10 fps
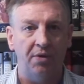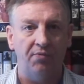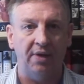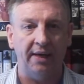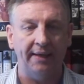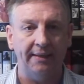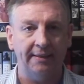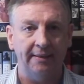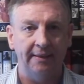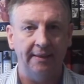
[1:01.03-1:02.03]

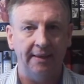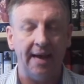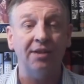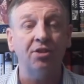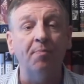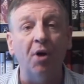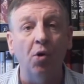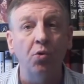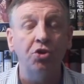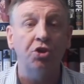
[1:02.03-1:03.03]
right? As
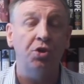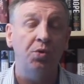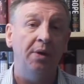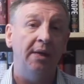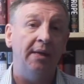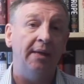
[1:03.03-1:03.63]
opposed to